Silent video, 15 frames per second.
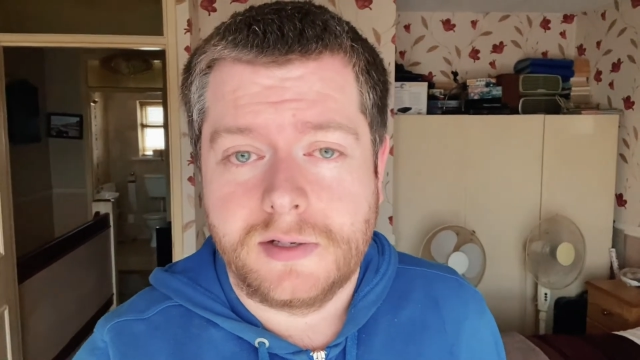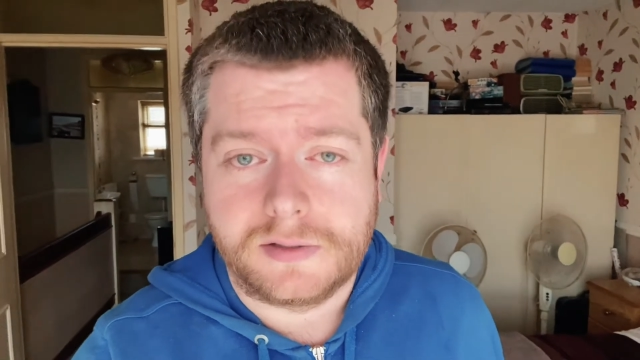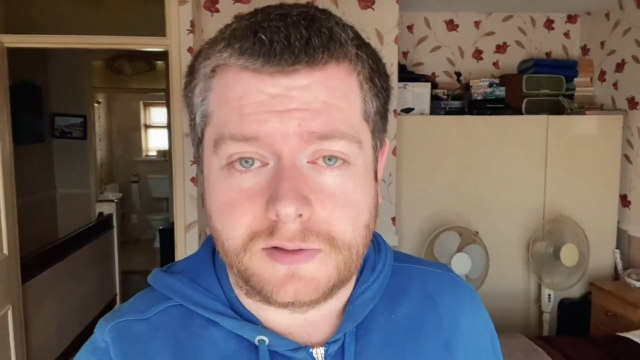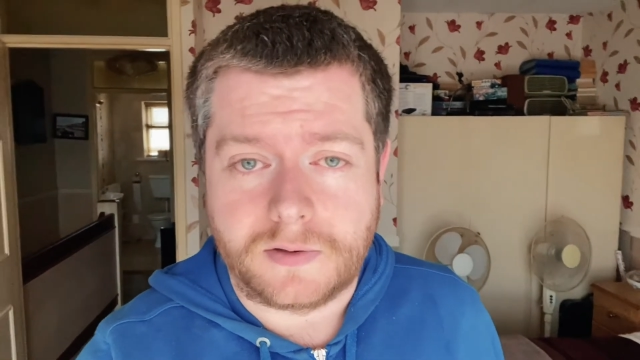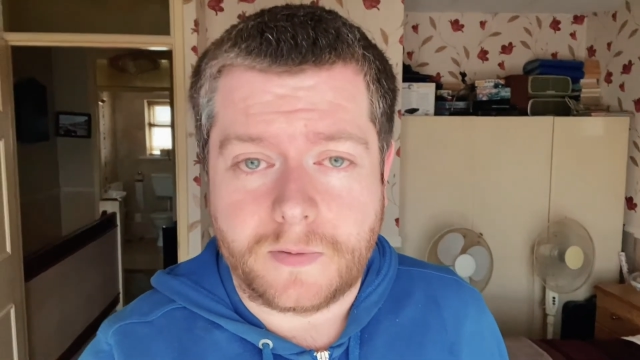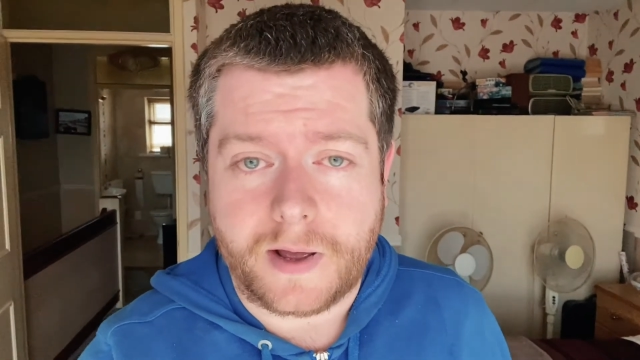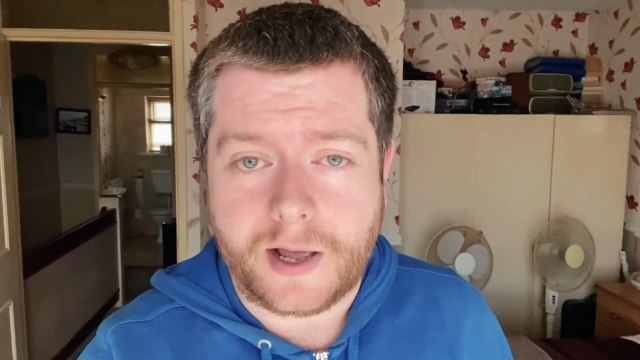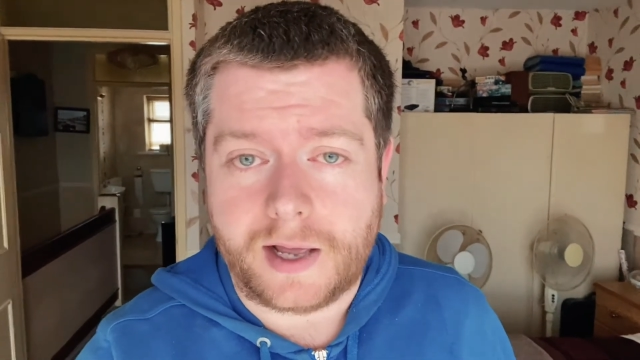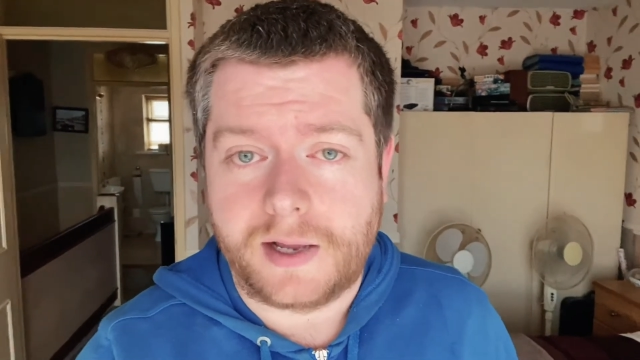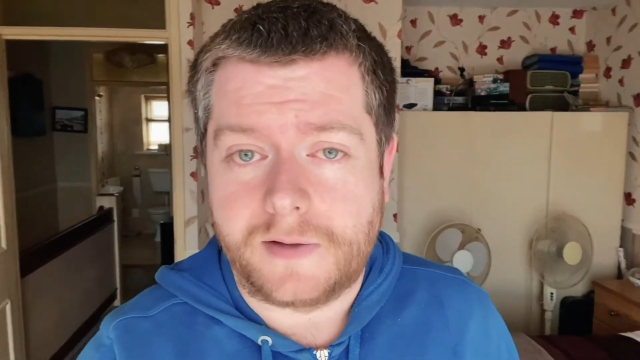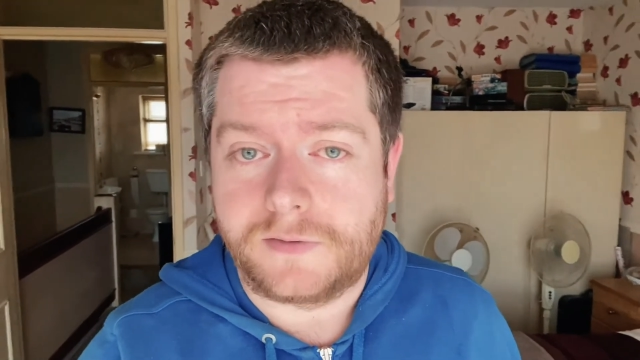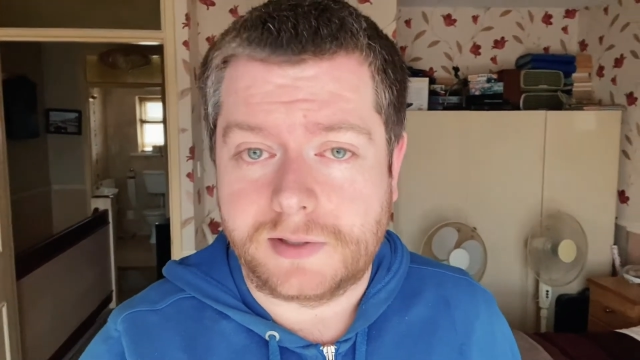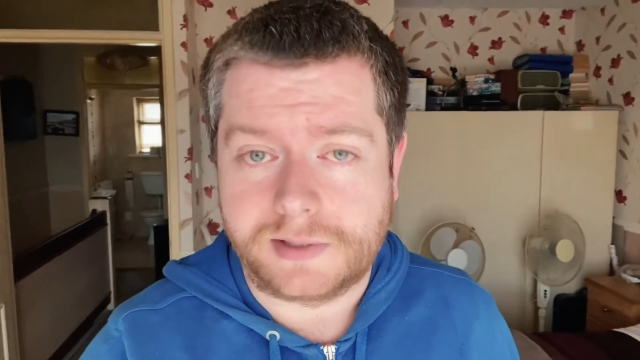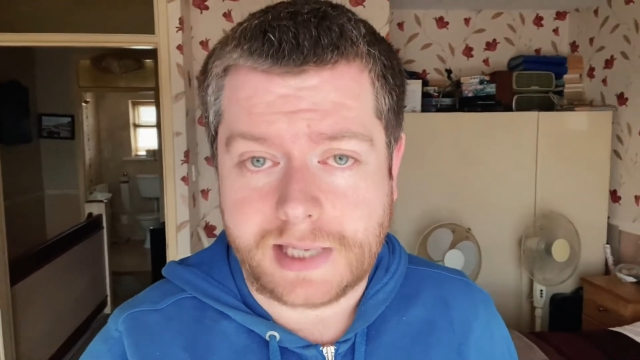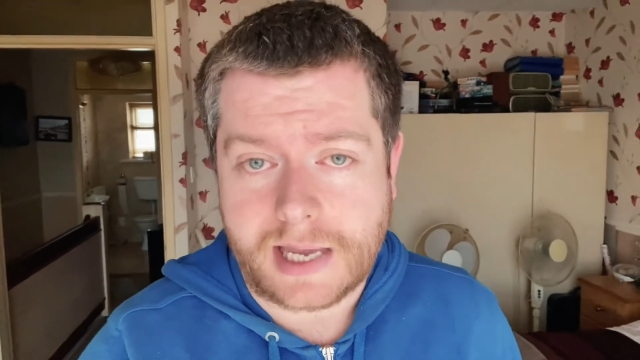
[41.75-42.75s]
So uh,
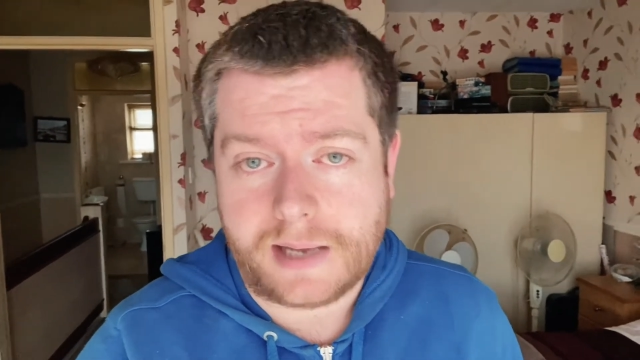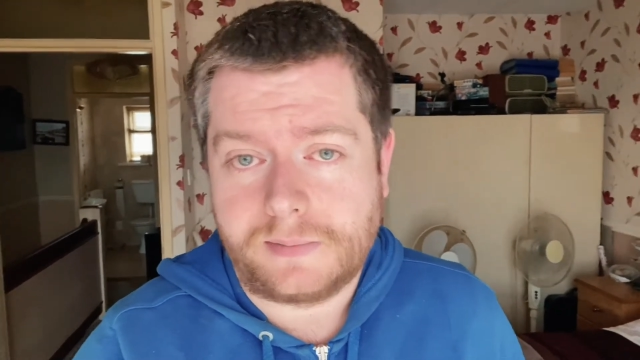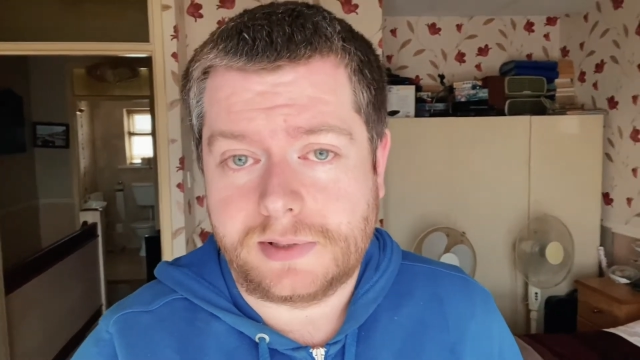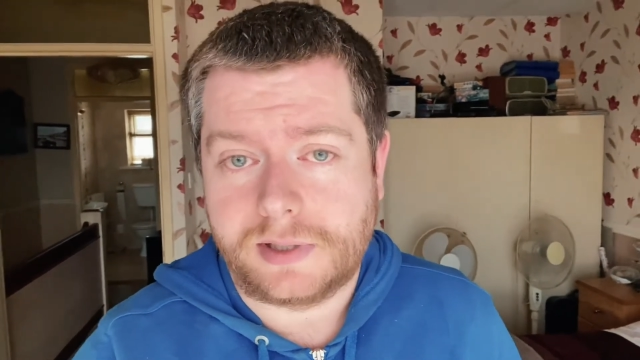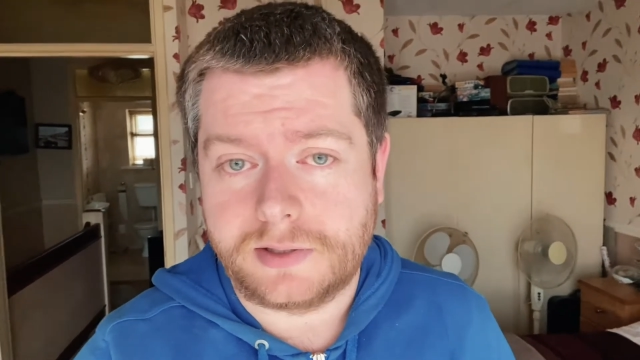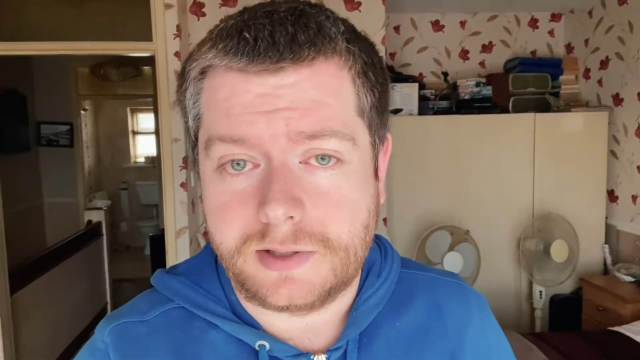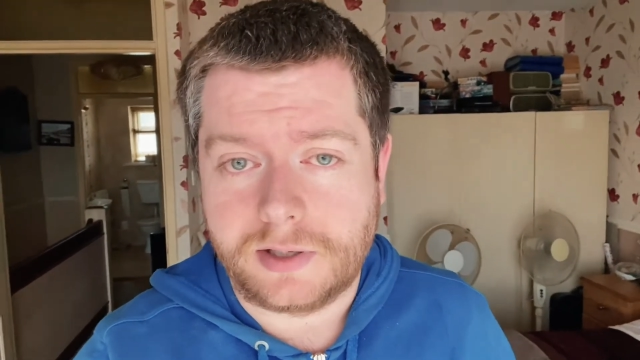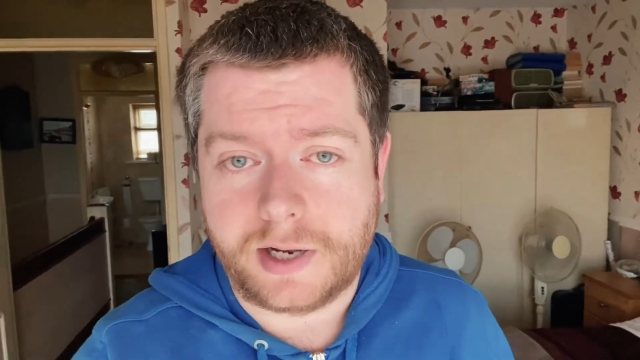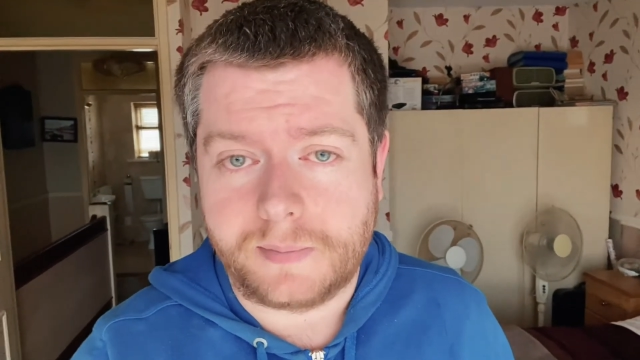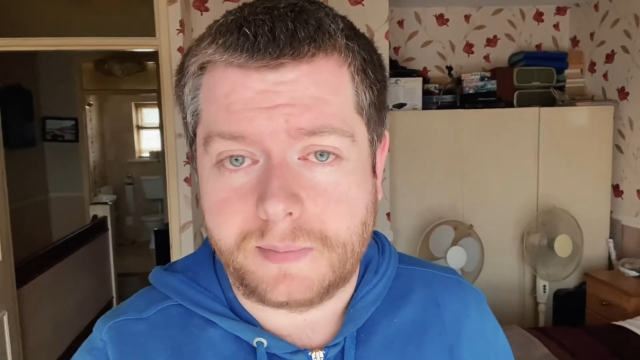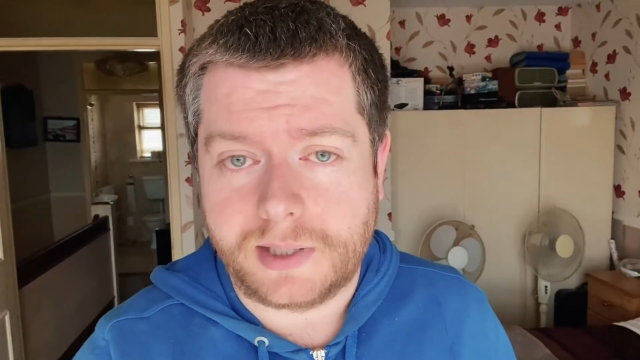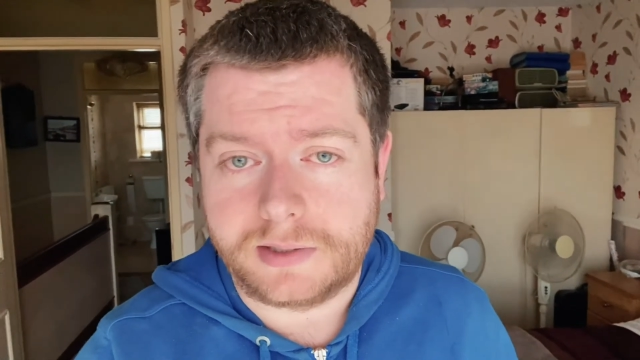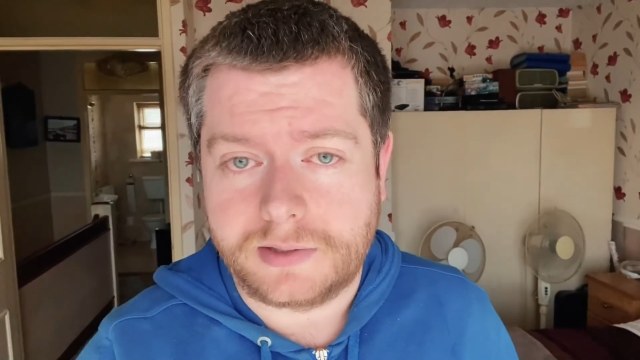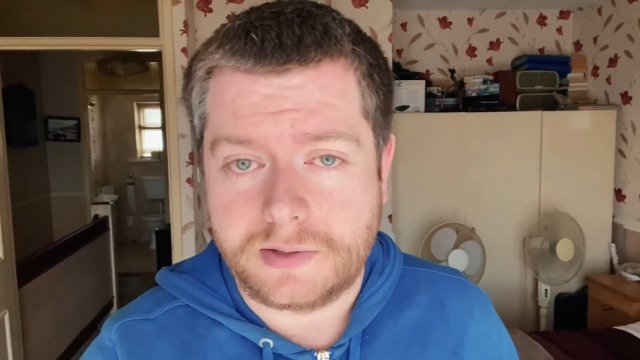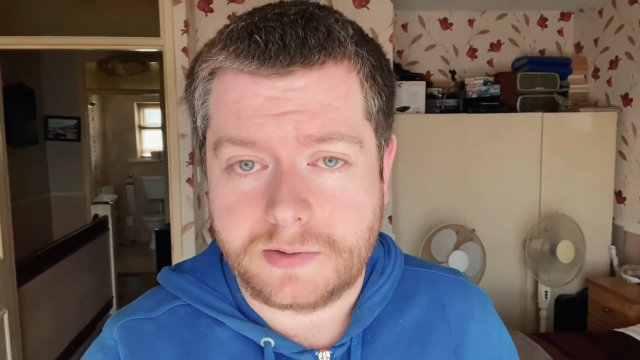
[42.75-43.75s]
if there's games that you like
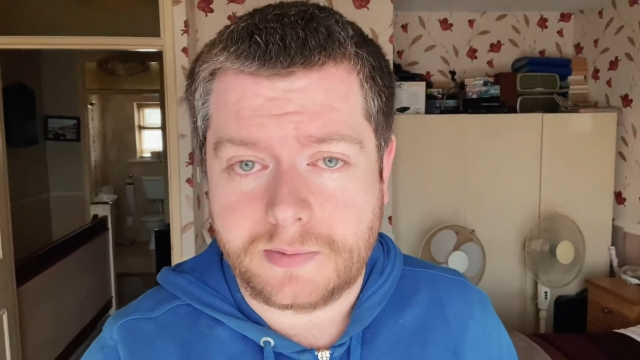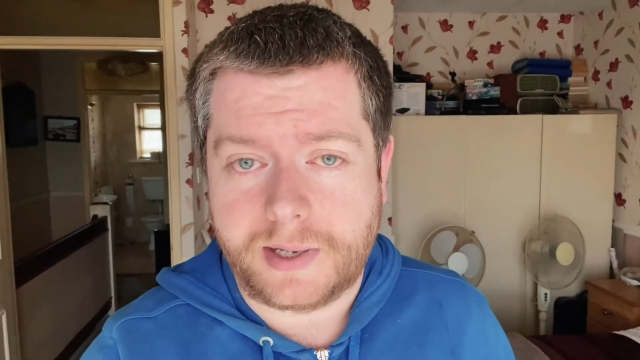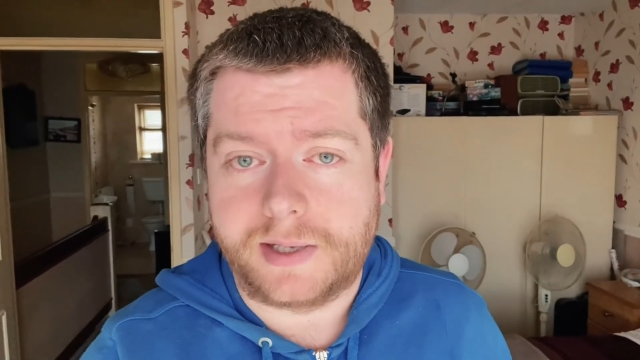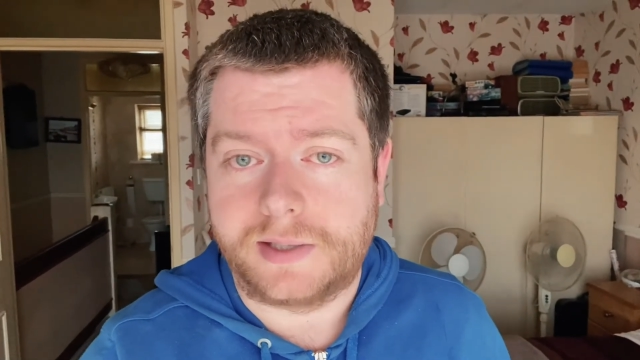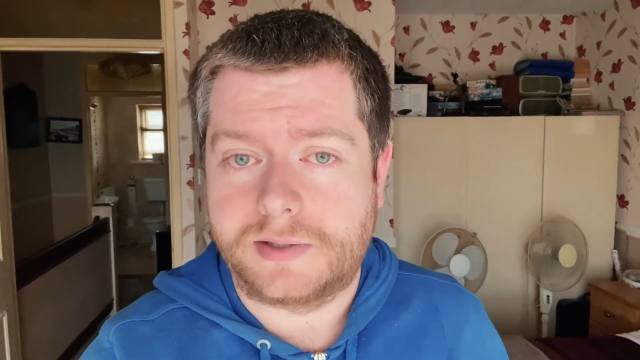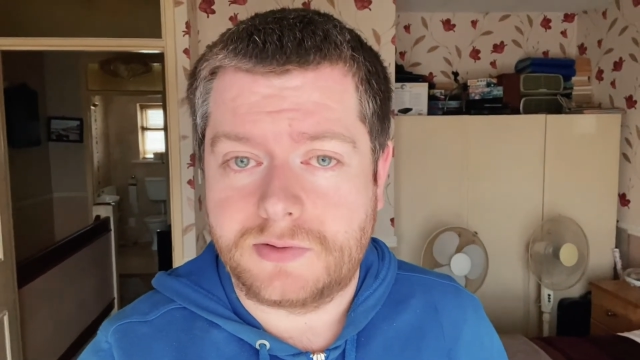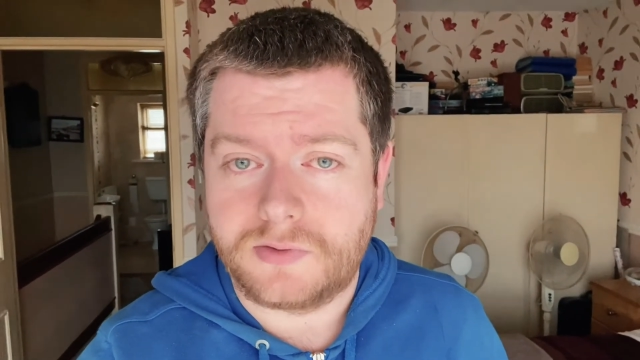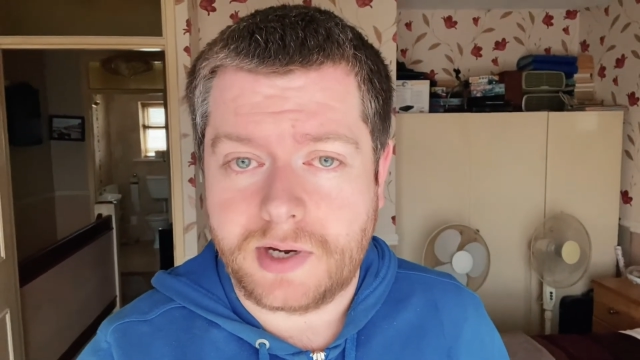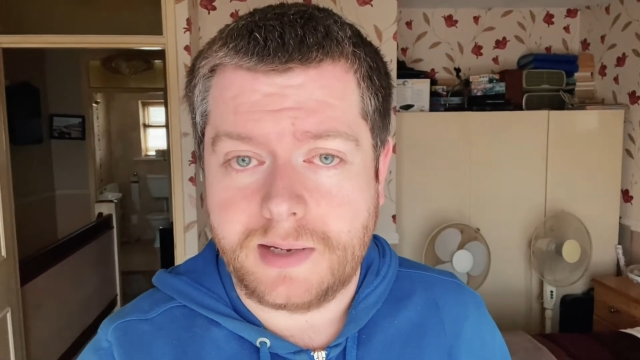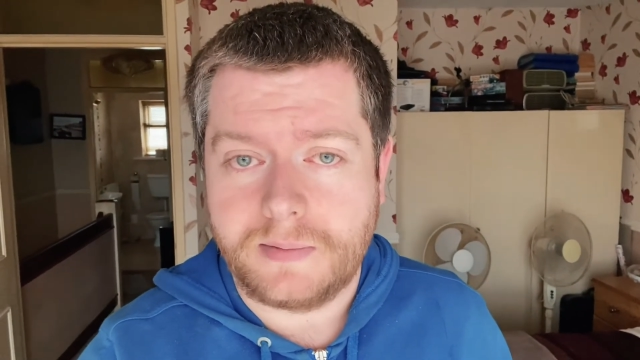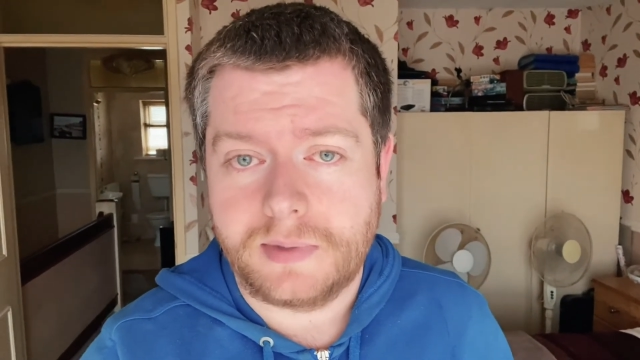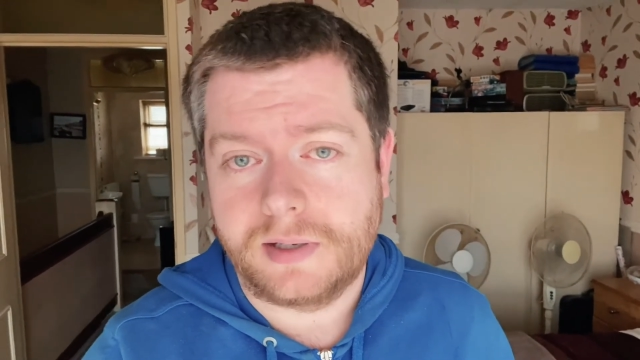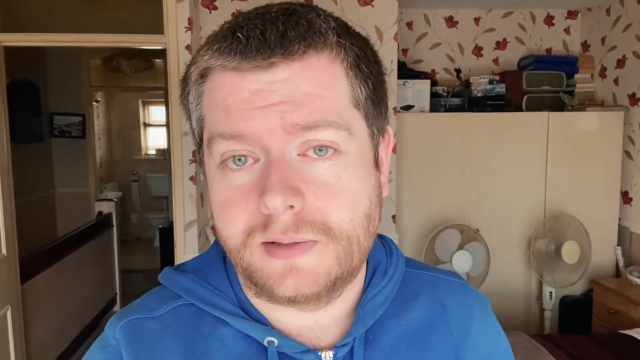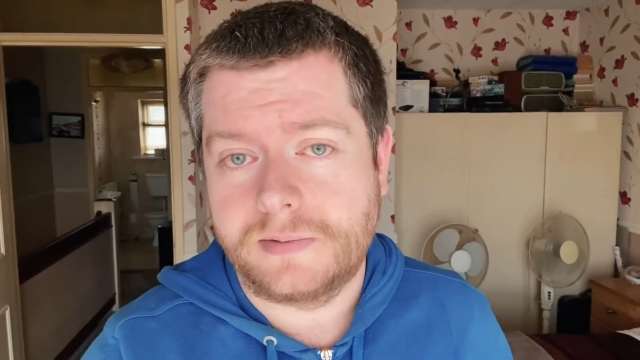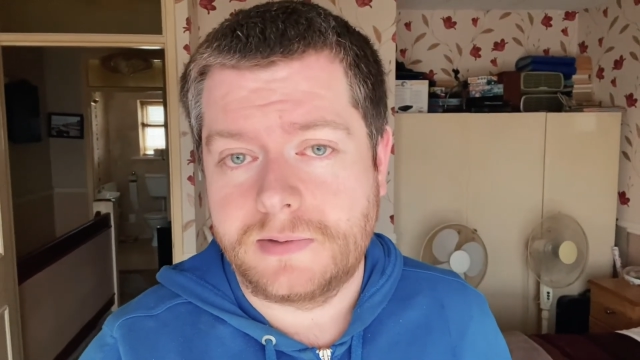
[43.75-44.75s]
me to uh,
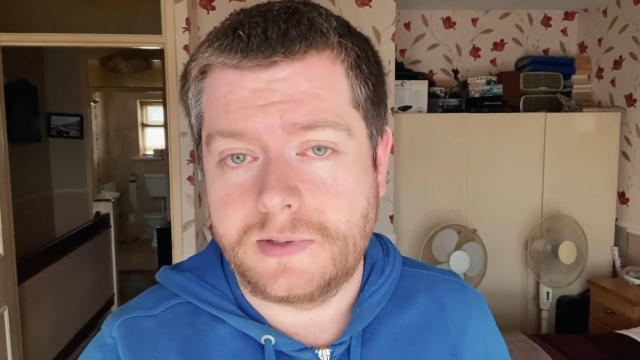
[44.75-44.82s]
stream,